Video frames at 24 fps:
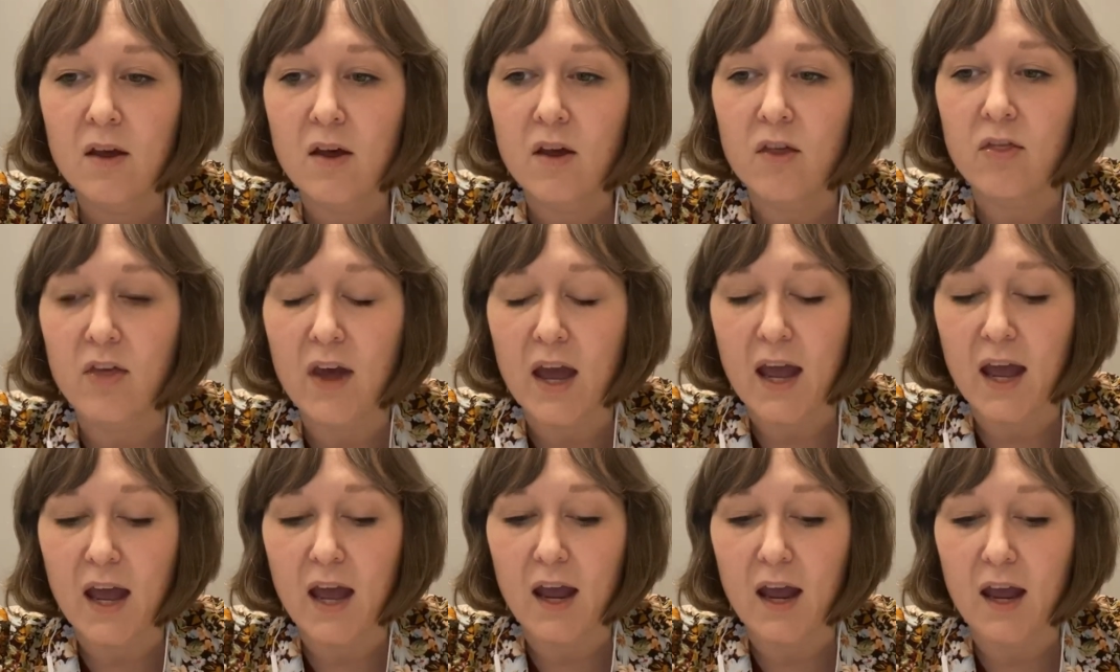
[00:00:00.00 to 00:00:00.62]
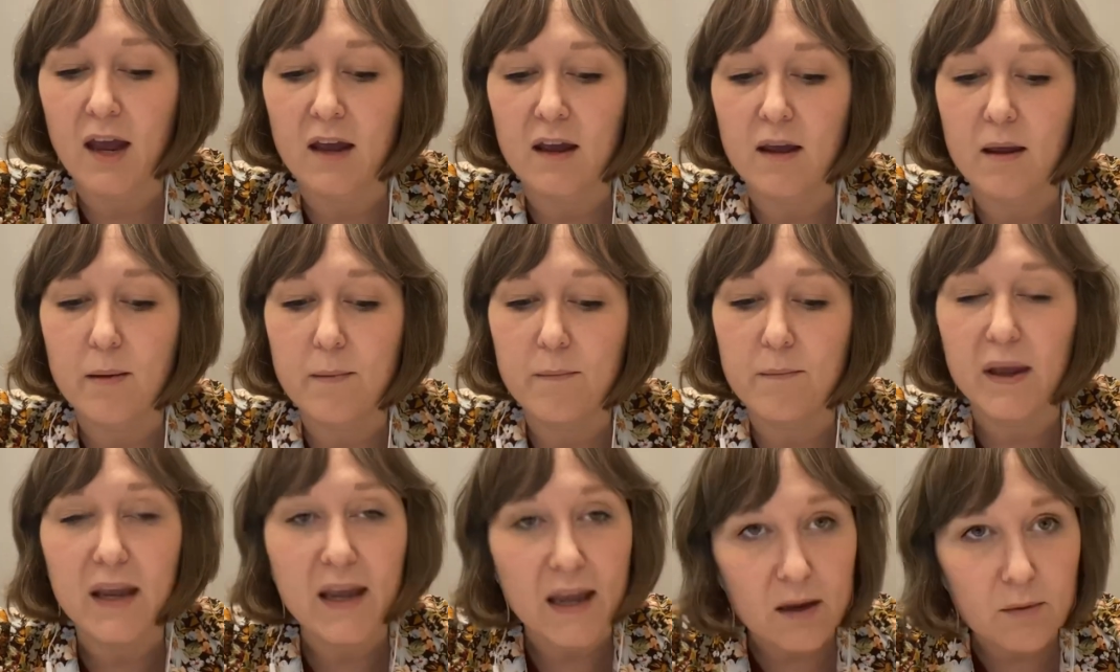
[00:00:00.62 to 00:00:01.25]
They
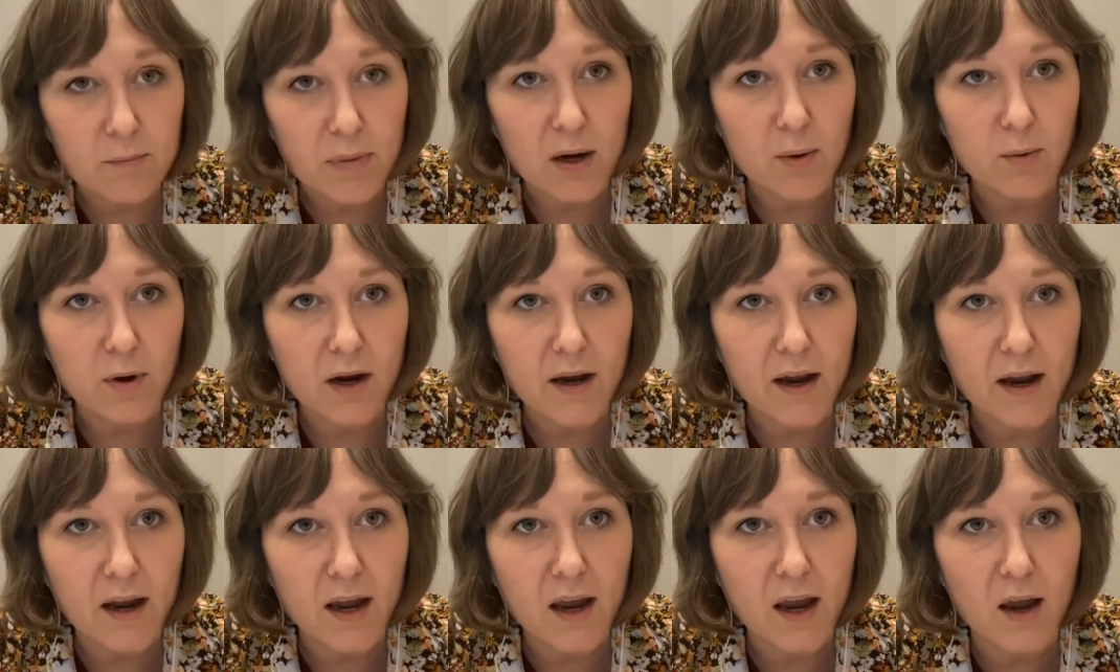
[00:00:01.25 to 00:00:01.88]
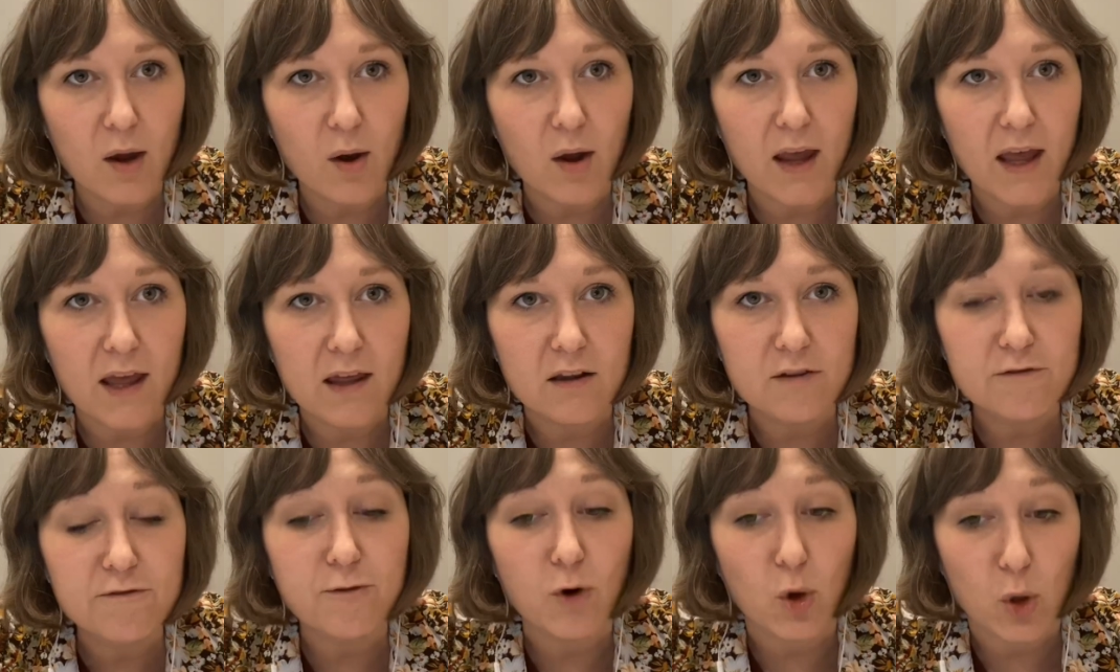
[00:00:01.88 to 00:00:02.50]
begin by working
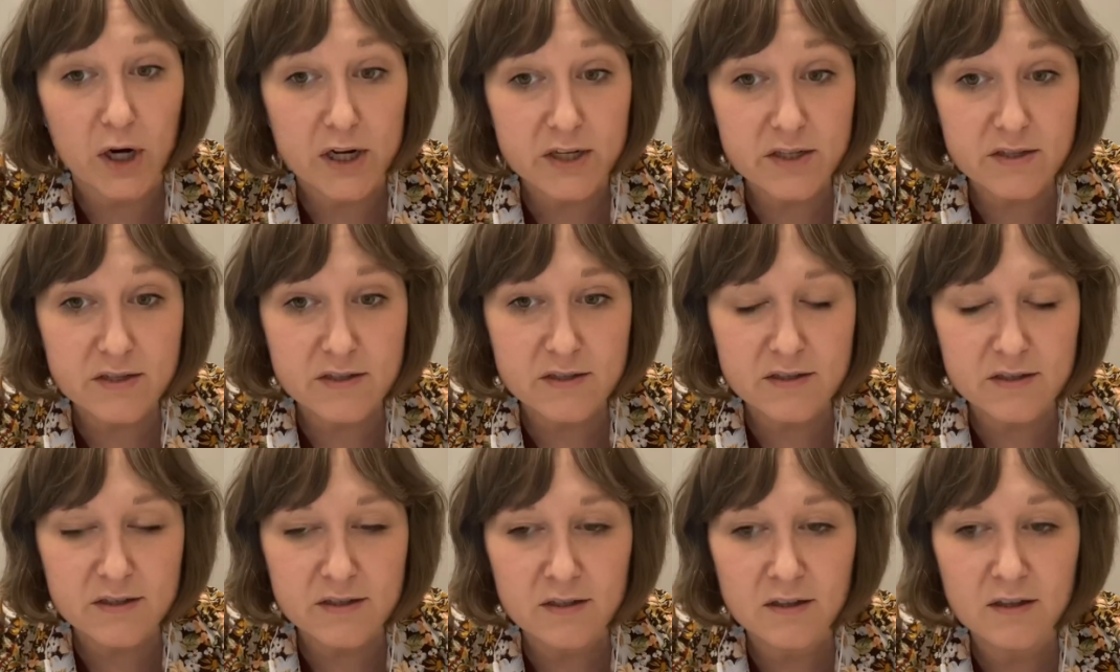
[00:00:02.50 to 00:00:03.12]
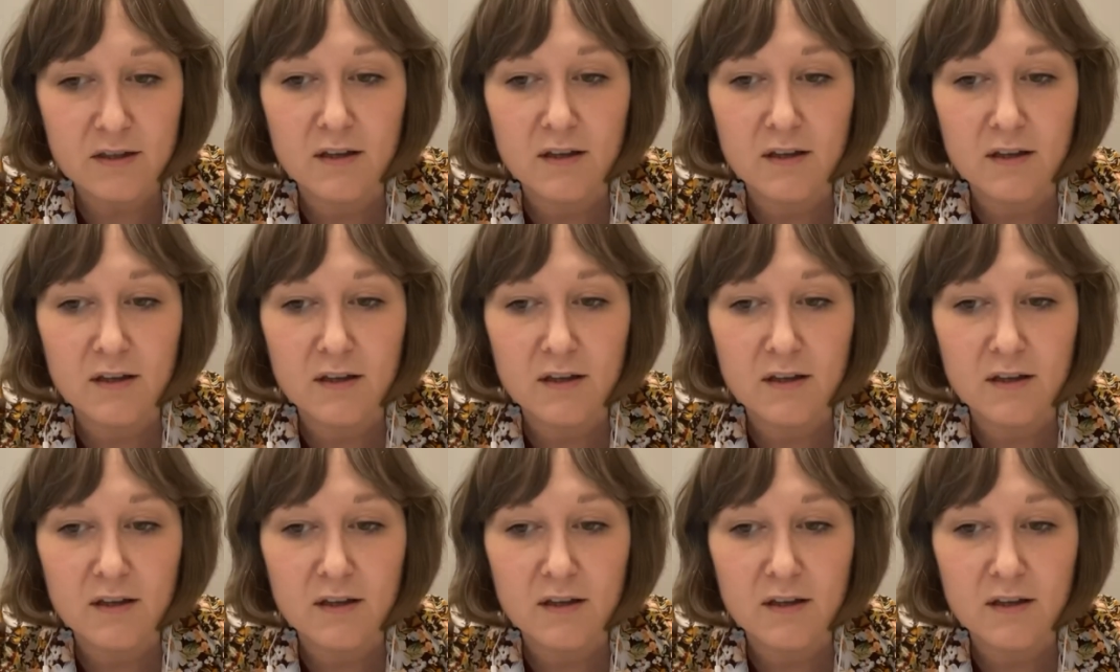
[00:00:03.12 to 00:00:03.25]
in forests.